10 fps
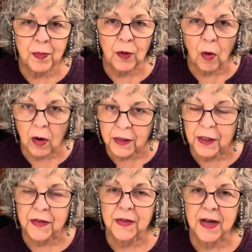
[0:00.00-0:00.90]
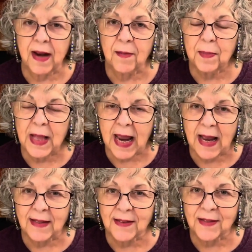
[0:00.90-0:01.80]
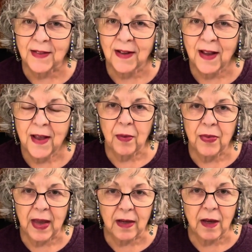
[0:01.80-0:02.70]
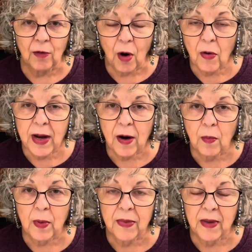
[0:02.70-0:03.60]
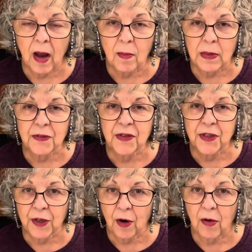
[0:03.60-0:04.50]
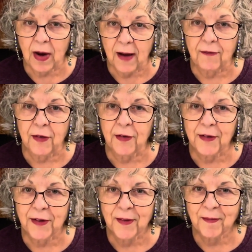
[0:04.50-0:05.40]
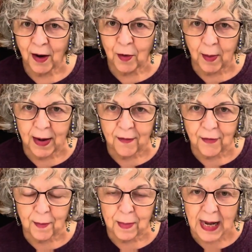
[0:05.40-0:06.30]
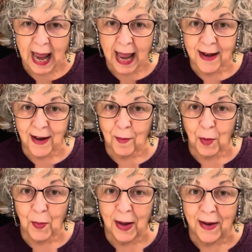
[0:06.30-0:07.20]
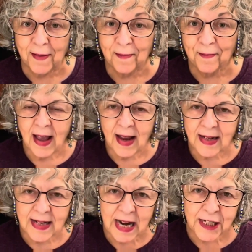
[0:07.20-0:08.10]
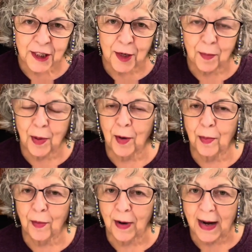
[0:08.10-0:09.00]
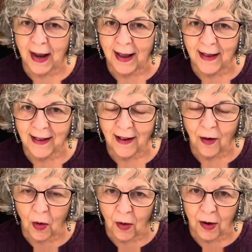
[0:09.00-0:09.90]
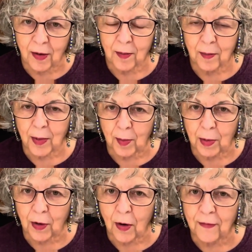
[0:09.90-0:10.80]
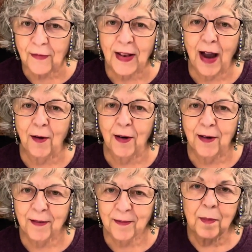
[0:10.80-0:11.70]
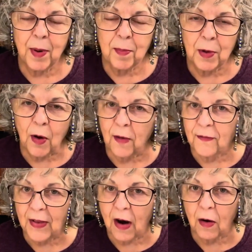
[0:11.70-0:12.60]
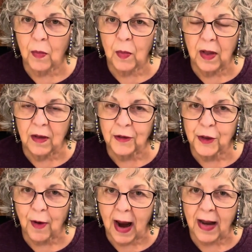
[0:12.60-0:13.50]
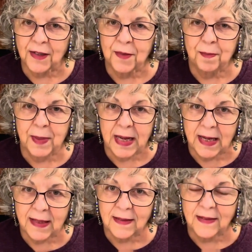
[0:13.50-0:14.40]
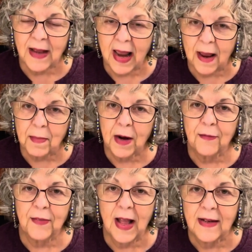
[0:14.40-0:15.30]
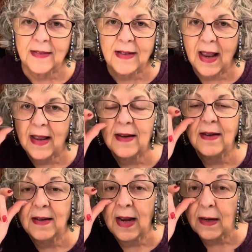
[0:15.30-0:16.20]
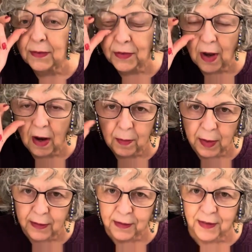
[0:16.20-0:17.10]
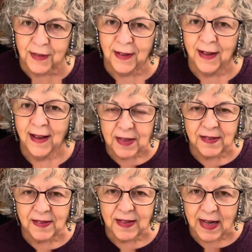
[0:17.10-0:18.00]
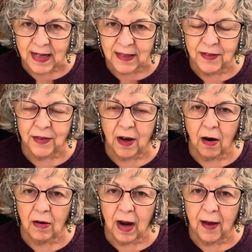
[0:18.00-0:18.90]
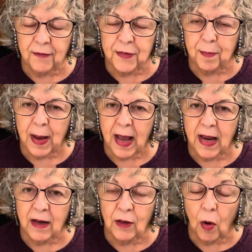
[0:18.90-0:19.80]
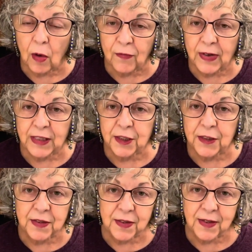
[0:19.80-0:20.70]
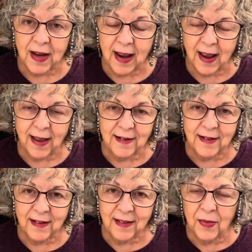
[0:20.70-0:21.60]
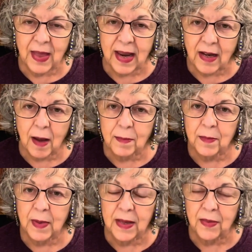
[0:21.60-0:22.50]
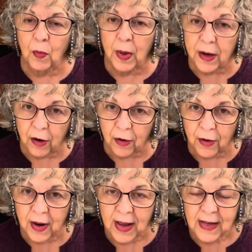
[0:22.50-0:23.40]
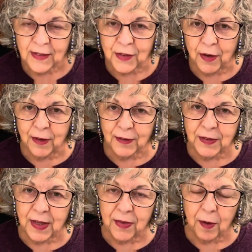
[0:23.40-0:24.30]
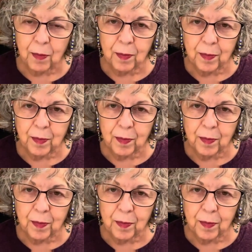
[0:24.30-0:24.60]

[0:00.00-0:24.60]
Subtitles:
gorgeous native plants that can grow here with almost zero effort. Are you ready for plant number 1? Echinacea purpurea, or purple coneflower. Purple coneflower will attract bees and butterflies and native songbirds. The seeds are loved by goldfinches and they come in the winter, so you'll see their